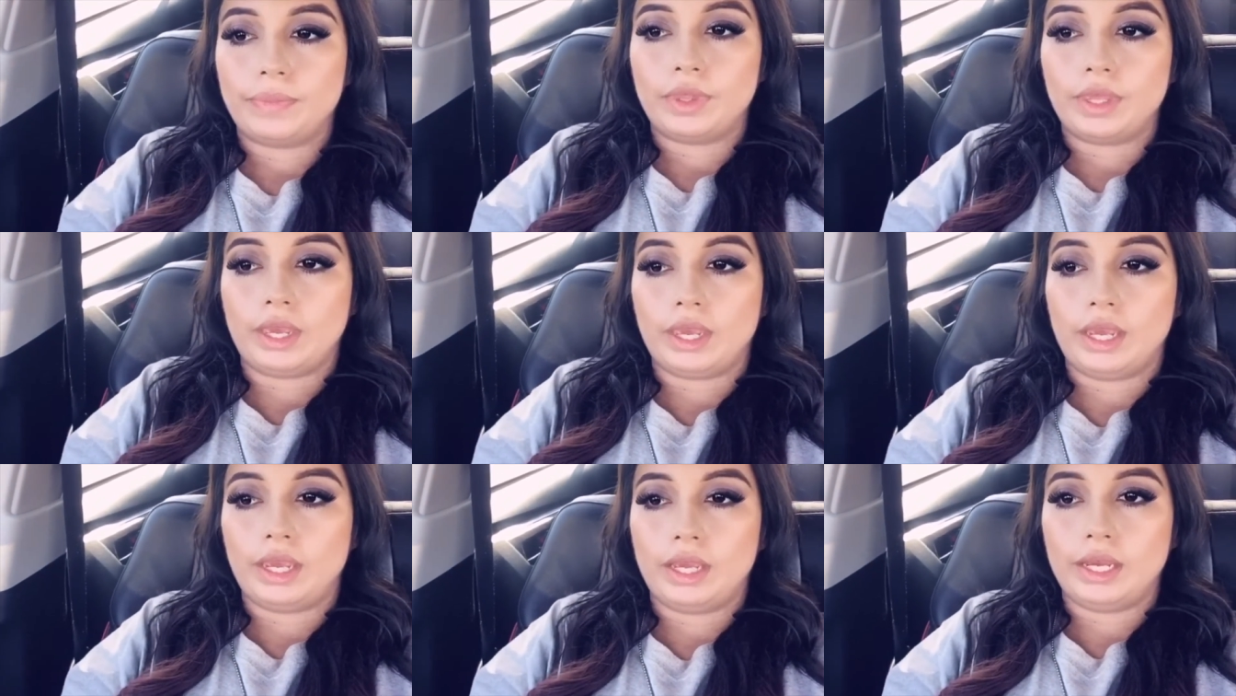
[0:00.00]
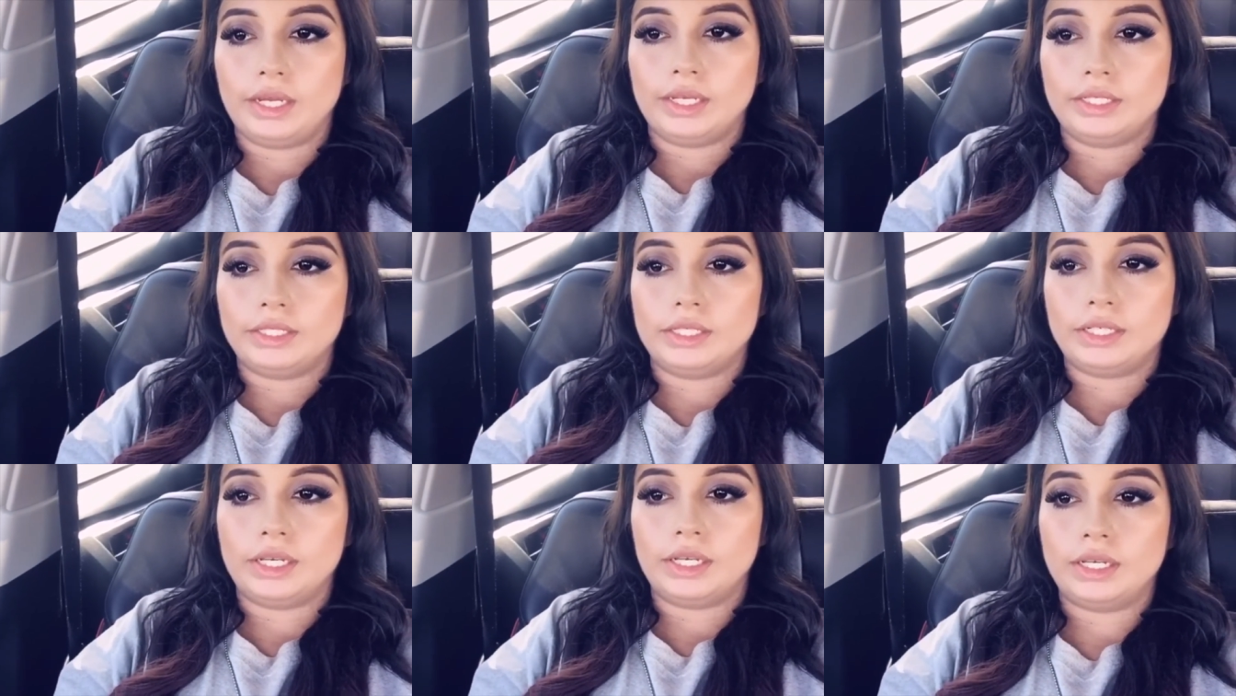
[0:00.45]

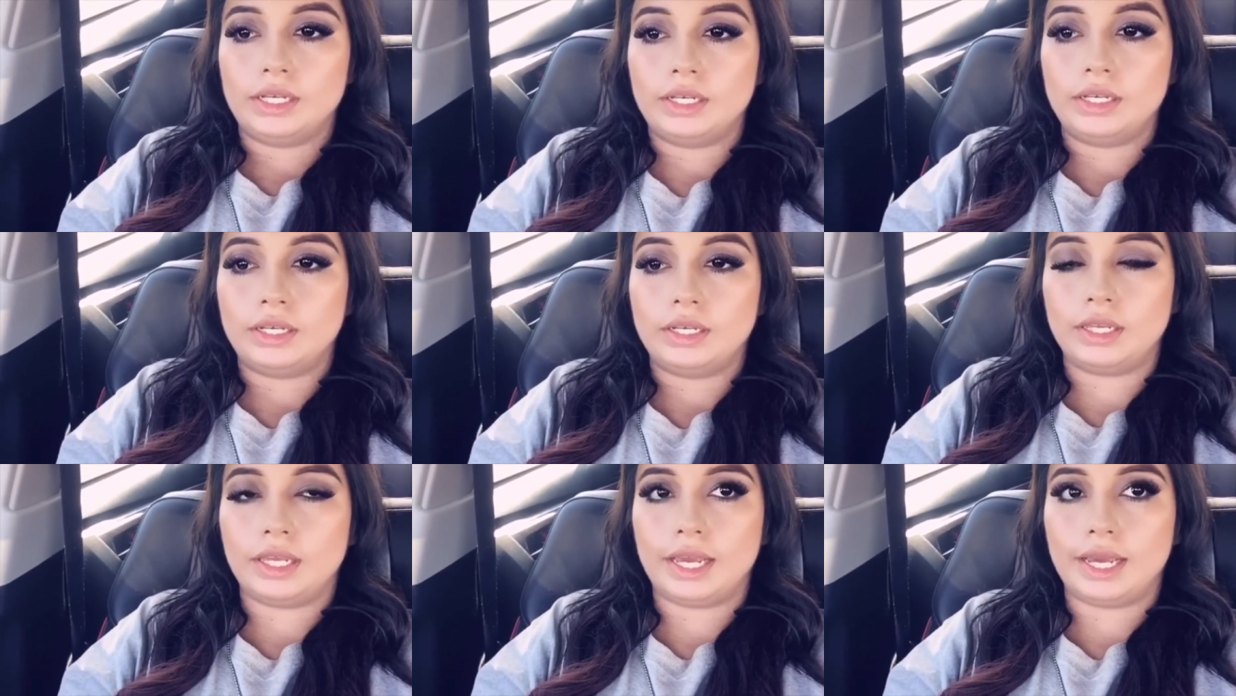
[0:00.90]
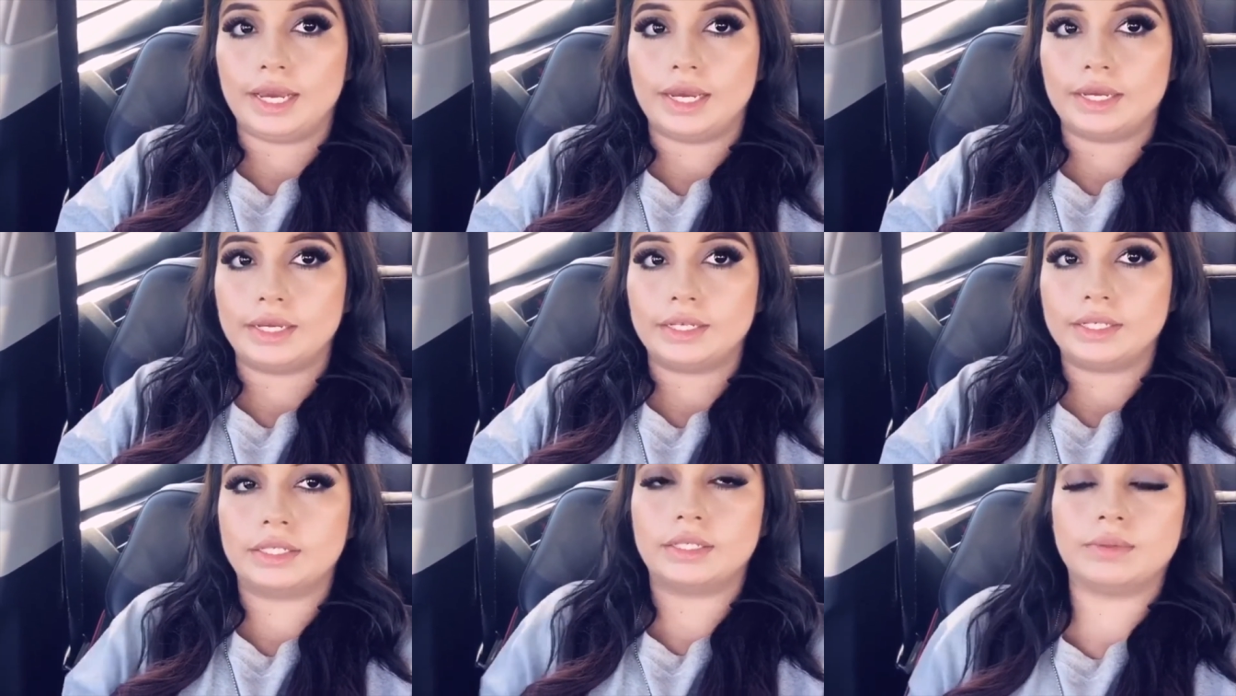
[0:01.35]
And yeah,
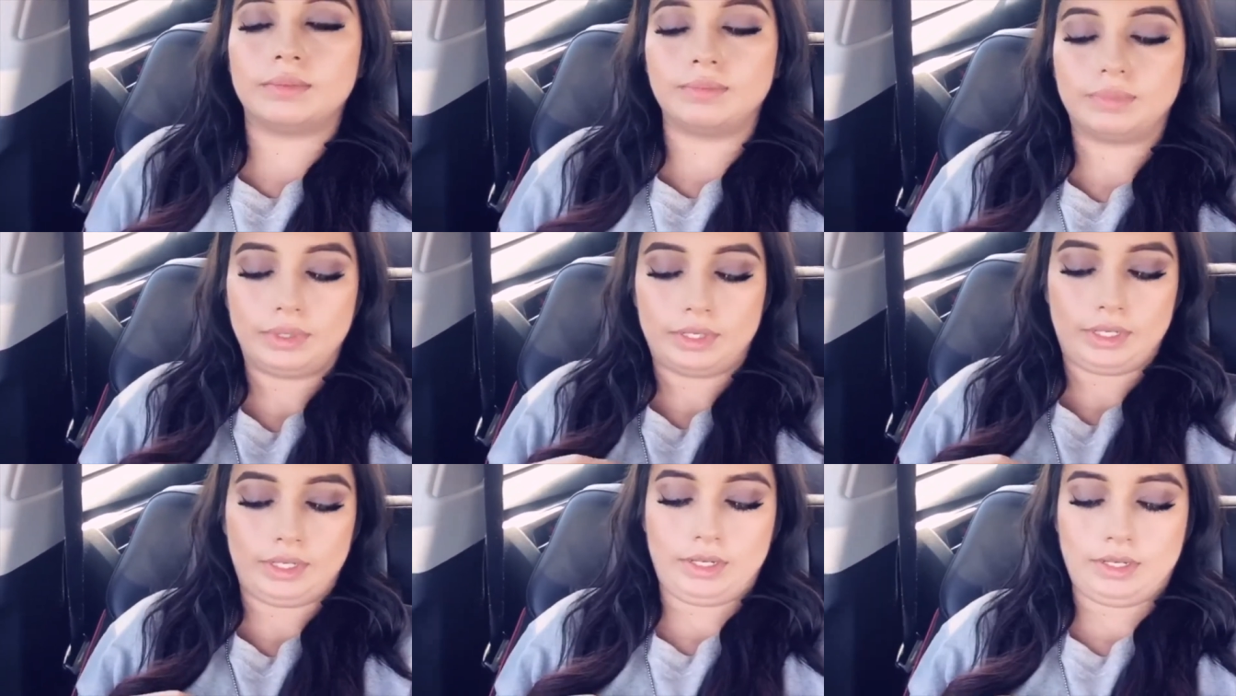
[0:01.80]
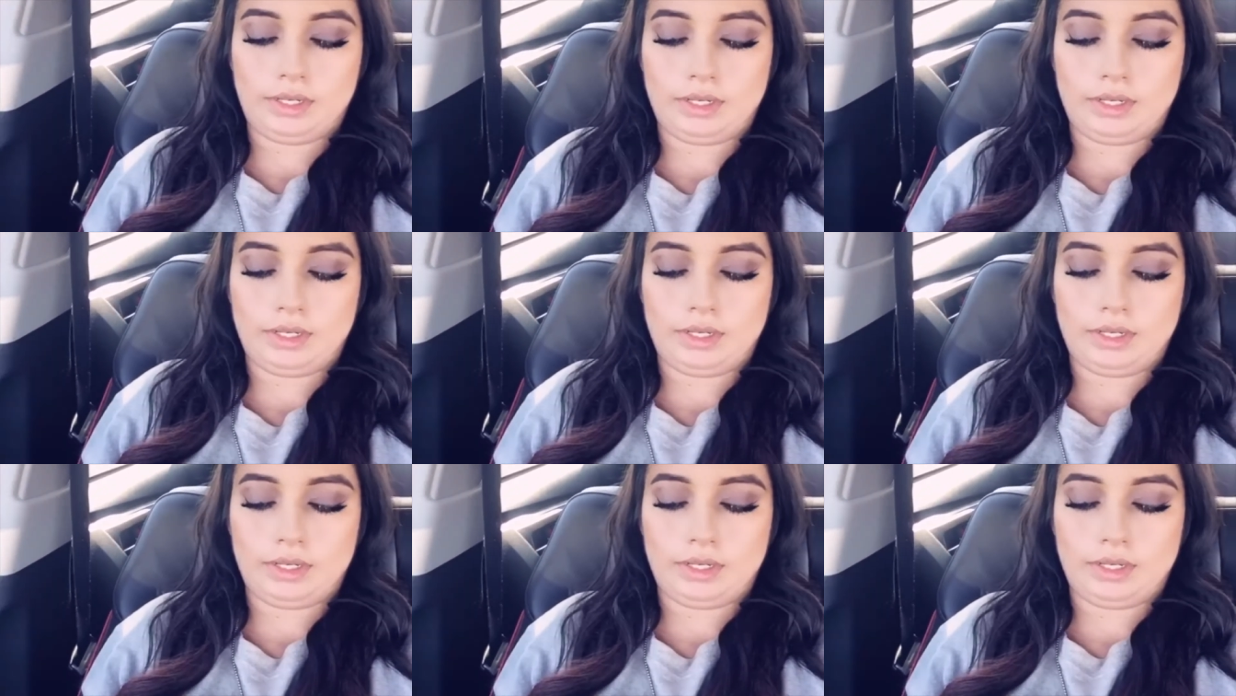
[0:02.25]
but